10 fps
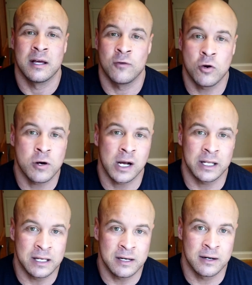if you're
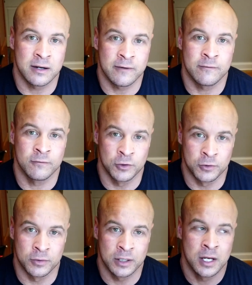not eating enough
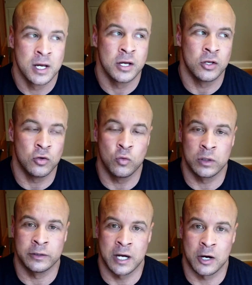food, you
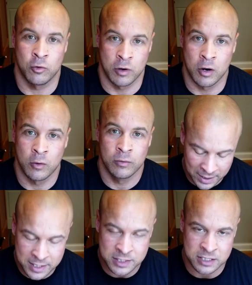will not grow.
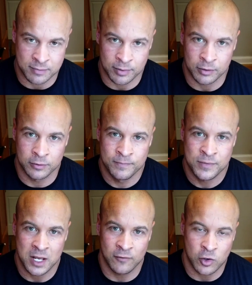Plain and simple.
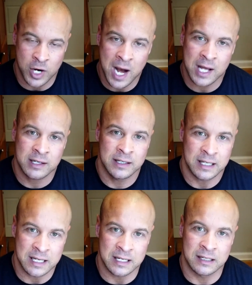If you're not
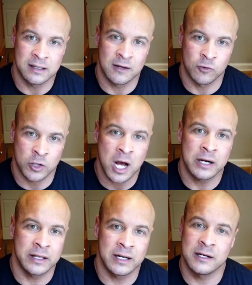eating, if you're
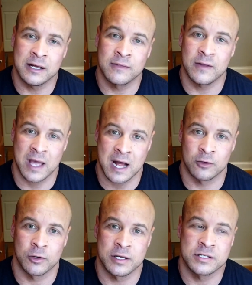not getting in the
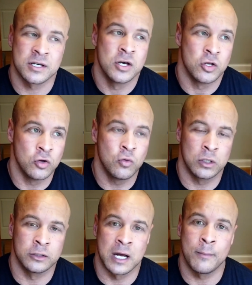calories, you
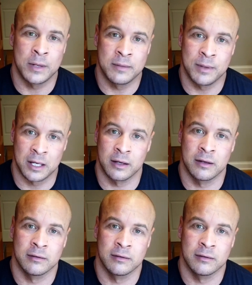will not be big.